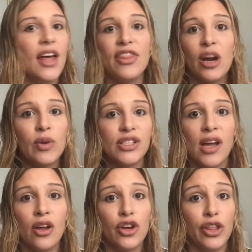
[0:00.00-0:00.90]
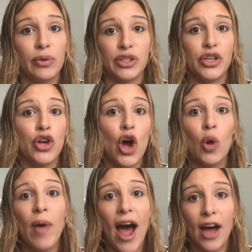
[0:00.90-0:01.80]
There was no
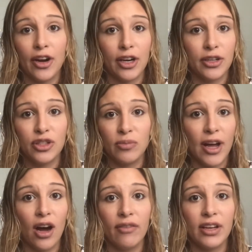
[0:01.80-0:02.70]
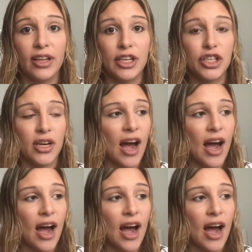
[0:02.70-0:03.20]
pattern to my ovulation.